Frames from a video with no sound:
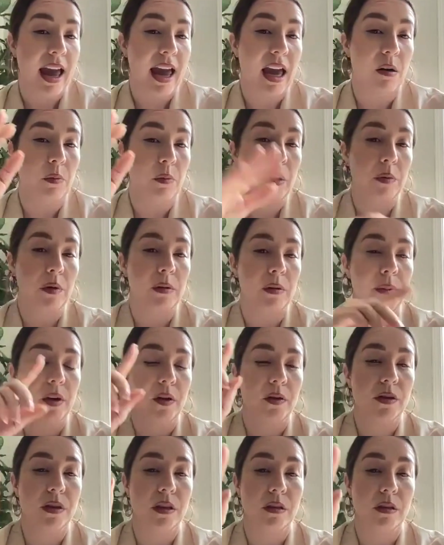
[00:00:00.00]
and we will
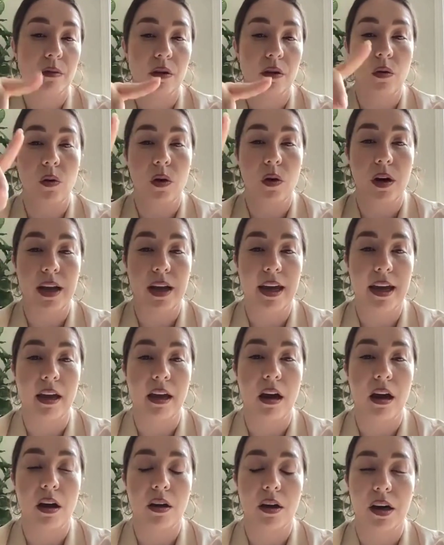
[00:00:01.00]
post the
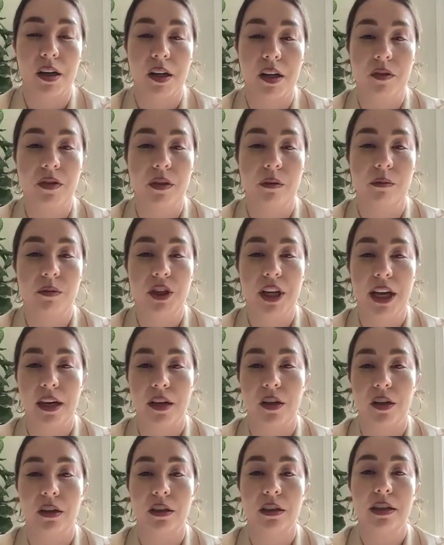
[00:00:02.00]
recording on our YouTube
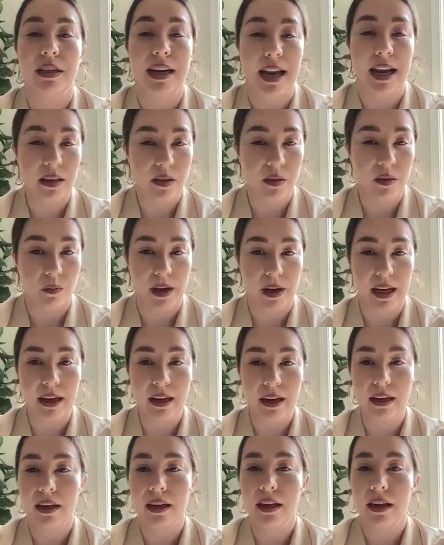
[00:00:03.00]
channel next
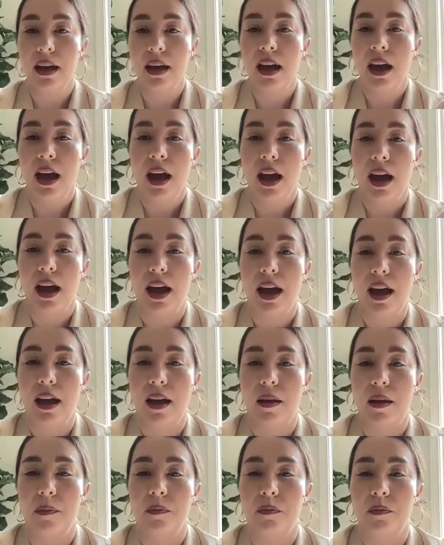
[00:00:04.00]
week.
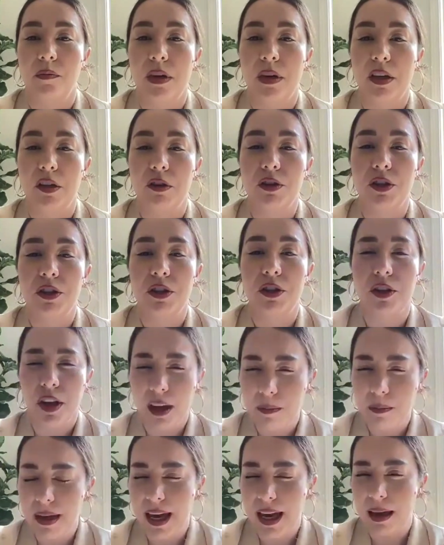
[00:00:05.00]
Um, you
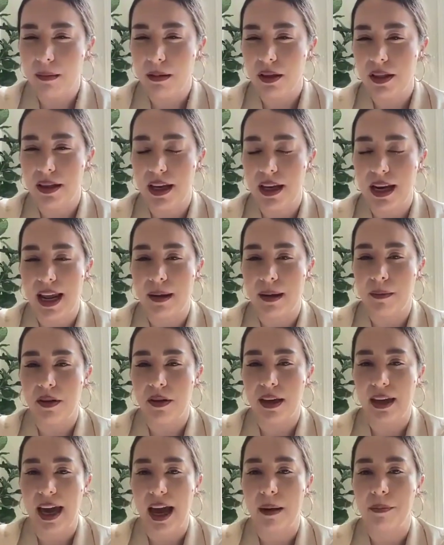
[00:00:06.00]
should be able to enable
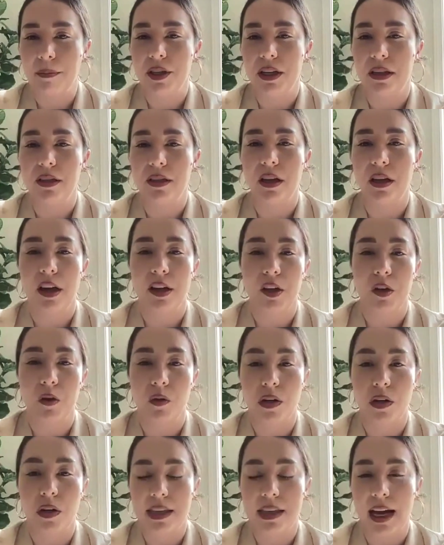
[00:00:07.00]
the captions on
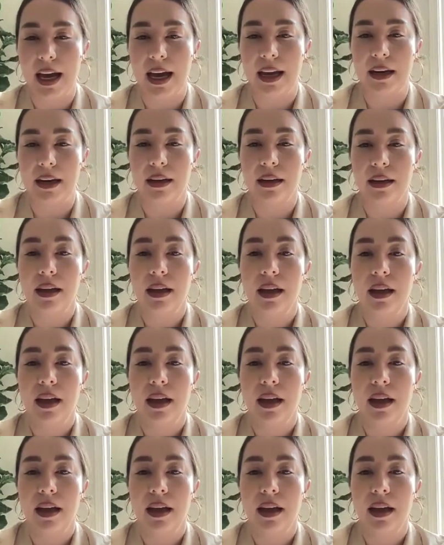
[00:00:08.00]
your side.